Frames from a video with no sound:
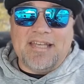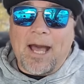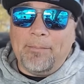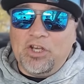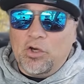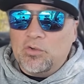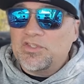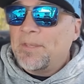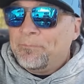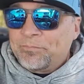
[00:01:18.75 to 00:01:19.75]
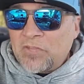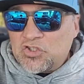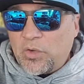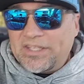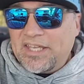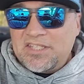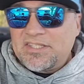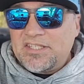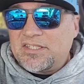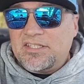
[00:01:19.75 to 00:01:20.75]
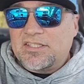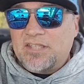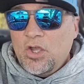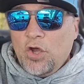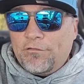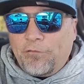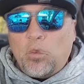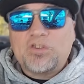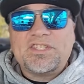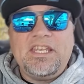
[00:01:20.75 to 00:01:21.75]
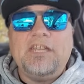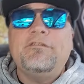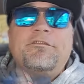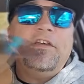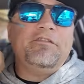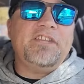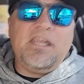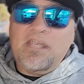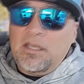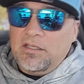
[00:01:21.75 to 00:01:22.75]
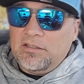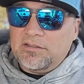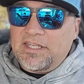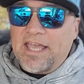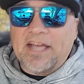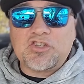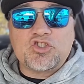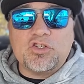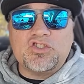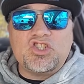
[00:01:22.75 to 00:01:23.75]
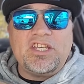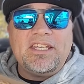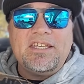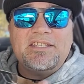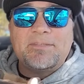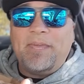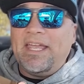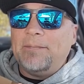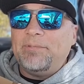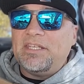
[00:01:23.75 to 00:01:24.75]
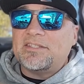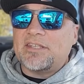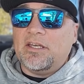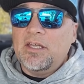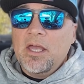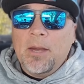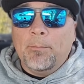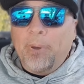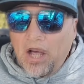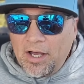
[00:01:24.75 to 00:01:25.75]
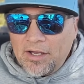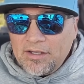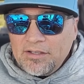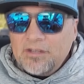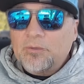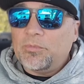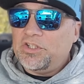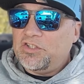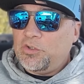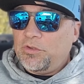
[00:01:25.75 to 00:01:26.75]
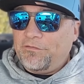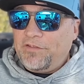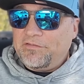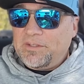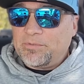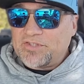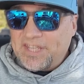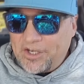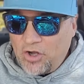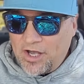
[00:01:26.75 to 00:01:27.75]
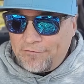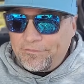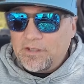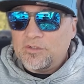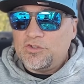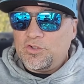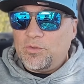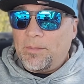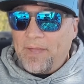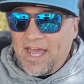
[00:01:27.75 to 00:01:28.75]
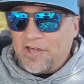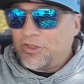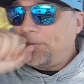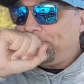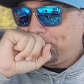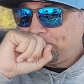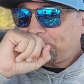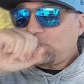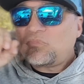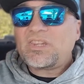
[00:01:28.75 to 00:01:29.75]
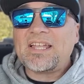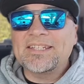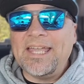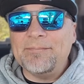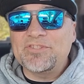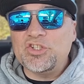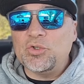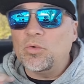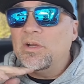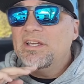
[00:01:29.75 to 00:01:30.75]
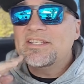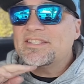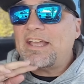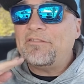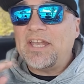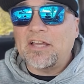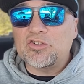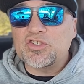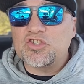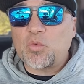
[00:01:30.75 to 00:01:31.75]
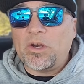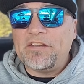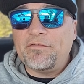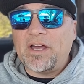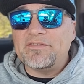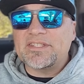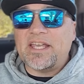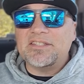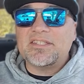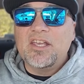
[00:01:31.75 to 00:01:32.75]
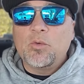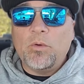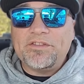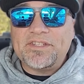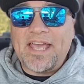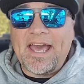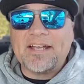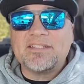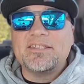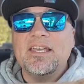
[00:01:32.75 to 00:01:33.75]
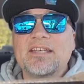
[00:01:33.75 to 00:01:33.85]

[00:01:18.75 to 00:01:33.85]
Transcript: Domino's. So I guess this is $14.50, the extra cheese pan pizza. But when you do the 50% off, do the math, came to $7.25 with tax,